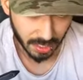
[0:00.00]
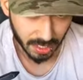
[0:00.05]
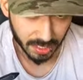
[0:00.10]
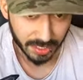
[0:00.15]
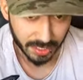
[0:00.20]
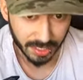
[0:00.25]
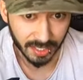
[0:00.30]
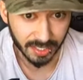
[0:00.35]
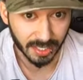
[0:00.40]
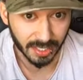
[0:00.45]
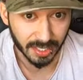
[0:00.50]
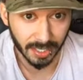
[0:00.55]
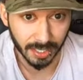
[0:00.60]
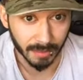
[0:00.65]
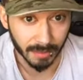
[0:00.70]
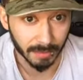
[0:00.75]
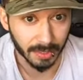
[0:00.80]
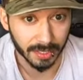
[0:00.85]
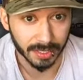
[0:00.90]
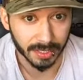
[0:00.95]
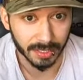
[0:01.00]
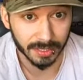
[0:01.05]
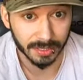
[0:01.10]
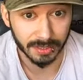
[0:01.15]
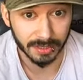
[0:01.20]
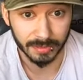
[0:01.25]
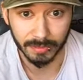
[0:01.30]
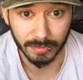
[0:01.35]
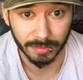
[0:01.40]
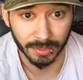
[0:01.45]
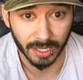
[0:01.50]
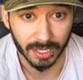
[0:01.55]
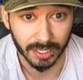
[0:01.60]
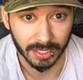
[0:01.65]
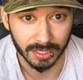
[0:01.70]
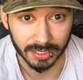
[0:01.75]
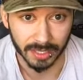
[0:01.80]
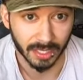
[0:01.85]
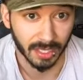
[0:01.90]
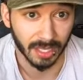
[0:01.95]
It turned into the biggest
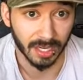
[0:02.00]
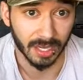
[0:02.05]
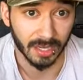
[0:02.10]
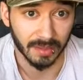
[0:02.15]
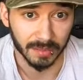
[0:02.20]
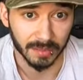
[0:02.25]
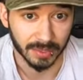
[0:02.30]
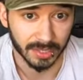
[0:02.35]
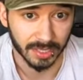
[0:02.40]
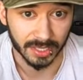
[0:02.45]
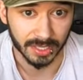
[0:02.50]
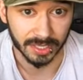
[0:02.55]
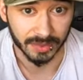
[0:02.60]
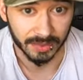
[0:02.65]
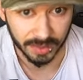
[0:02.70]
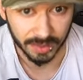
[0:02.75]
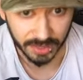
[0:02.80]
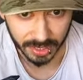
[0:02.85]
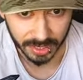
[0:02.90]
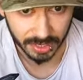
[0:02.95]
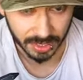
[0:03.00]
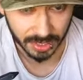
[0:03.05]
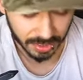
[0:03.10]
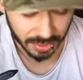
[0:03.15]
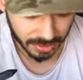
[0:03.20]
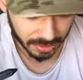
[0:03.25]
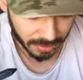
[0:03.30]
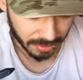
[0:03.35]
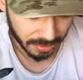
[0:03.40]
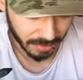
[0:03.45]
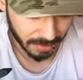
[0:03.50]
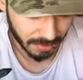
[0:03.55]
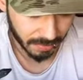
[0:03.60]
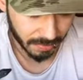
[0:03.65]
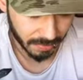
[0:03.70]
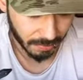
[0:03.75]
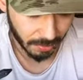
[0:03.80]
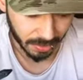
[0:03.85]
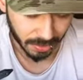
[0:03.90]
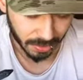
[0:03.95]
product I have is ice fishing jigs.
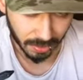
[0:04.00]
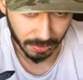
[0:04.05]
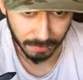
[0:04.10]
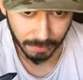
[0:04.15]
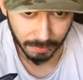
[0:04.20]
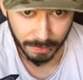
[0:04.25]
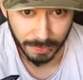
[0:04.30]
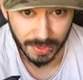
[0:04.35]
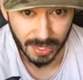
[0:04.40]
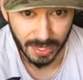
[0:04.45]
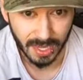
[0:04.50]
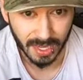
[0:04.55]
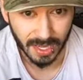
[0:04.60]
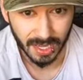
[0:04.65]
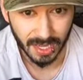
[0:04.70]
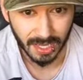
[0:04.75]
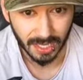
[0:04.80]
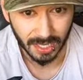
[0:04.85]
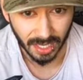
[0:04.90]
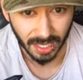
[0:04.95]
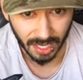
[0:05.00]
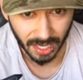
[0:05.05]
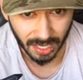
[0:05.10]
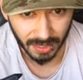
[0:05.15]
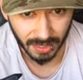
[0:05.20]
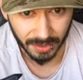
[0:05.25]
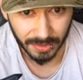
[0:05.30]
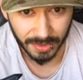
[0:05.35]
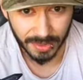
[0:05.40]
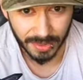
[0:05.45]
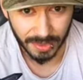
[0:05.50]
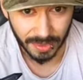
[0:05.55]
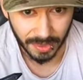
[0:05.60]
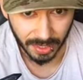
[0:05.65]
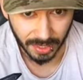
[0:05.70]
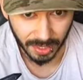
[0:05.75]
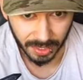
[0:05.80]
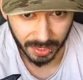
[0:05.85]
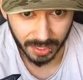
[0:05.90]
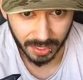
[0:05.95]
But yeah, I don't
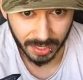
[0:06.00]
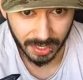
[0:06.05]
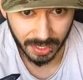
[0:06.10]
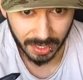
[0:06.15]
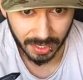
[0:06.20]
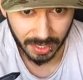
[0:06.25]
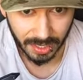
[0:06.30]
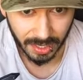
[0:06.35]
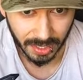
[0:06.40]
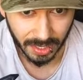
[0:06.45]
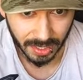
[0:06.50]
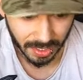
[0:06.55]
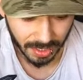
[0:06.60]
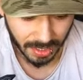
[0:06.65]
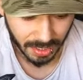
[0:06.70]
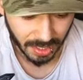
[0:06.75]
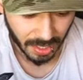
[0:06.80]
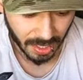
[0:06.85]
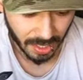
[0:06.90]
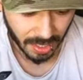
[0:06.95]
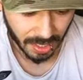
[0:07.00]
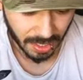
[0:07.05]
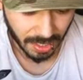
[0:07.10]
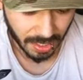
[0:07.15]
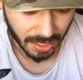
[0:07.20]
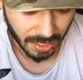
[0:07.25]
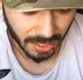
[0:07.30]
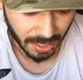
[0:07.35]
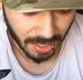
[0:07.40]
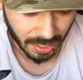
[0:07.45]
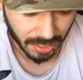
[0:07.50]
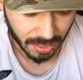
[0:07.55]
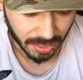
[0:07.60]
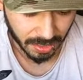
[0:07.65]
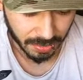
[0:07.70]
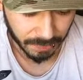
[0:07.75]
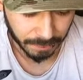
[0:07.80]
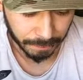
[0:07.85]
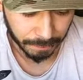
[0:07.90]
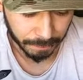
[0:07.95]
think.
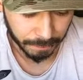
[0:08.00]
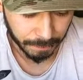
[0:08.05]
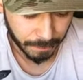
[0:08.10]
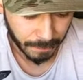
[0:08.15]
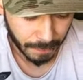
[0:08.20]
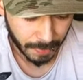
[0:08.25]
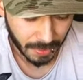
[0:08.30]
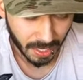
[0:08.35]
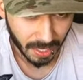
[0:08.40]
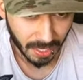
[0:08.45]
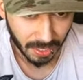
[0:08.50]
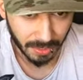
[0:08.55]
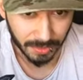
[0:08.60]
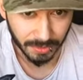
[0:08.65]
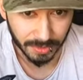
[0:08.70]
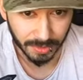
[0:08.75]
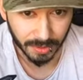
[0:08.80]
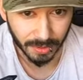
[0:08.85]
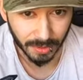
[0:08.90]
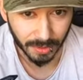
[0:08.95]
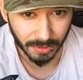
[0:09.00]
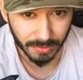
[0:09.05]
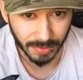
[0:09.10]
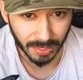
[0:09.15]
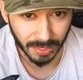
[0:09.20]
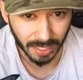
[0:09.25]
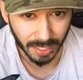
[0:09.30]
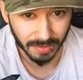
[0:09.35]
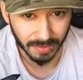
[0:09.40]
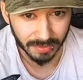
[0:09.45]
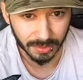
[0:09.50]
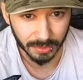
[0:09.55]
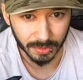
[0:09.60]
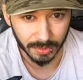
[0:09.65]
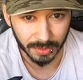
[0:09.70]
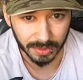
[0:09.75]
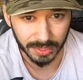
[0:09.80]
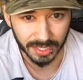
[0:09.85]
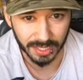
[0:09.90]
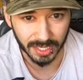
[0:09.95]
I don't know if I ever
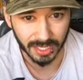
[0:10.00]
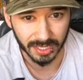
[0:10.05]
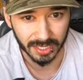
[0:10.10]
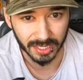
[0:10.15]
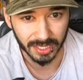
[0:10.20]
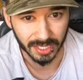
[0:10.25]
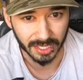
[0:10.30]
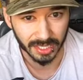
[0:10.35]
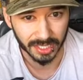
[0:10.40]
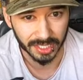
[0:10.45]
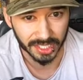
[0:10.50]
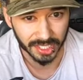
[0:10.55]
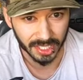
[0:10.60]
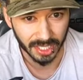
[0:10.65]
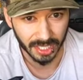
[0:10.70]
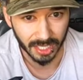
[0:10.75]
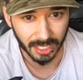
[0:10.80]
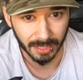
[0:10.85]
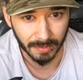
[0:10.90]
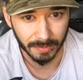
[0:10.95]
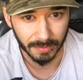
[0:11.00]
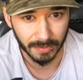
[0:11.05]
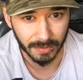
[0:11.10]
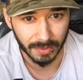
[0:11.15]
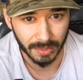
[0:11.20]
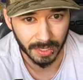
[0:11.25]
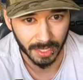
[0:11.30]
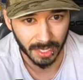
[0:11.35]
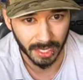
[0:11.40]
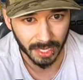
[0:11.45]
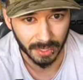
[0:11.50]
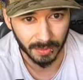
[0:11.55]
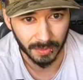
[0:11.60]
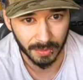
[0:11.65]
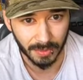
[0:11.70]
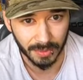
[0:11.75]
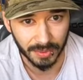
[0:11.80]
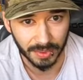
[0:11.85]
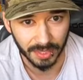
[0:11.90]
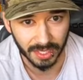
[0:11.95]
will sell in a shop, and I
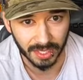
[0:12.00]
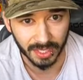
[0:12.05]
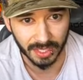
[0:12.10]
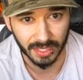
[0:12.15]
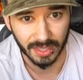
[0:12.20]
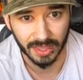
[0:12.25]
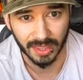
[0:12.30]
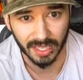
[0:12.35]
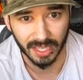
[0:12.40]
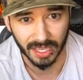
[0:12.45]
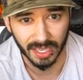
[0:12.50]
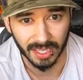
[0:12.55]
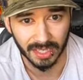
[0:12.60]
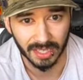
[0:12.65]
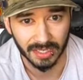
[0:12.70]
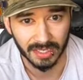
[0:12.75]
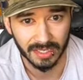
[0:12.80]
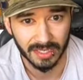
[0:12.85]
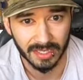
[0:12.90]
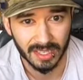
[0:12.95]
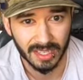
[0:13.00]
don't think that